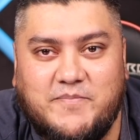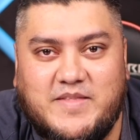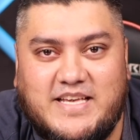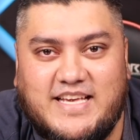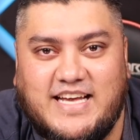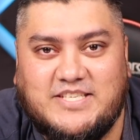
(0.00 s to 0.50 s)

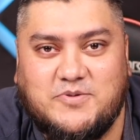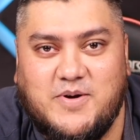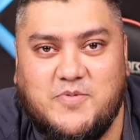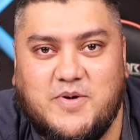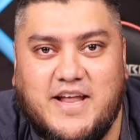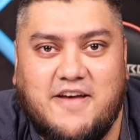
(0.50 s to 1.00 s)
the
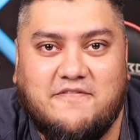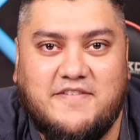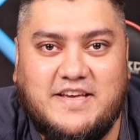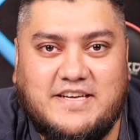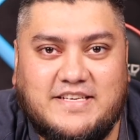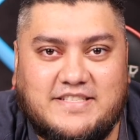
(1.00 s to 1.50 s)
S21
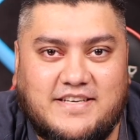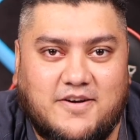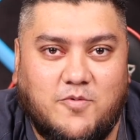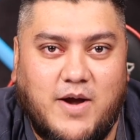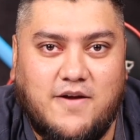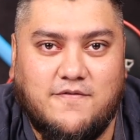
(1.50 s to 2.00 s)
FE is a
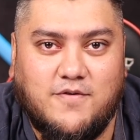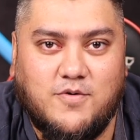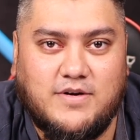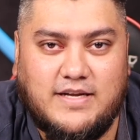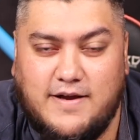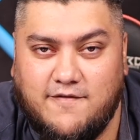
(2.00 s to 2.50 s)
great
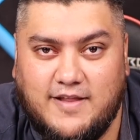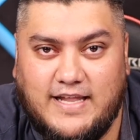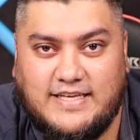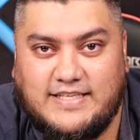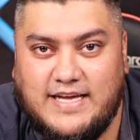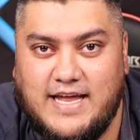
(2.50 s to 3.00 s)
phone.
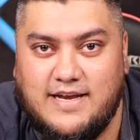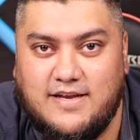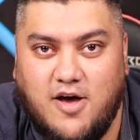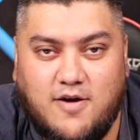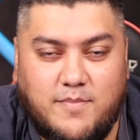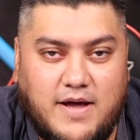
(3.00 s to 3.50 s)
Nevertheless, again,
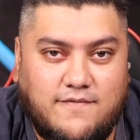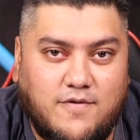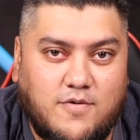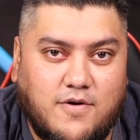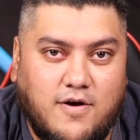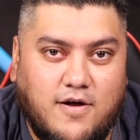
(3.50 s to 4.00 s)
not a bad phone at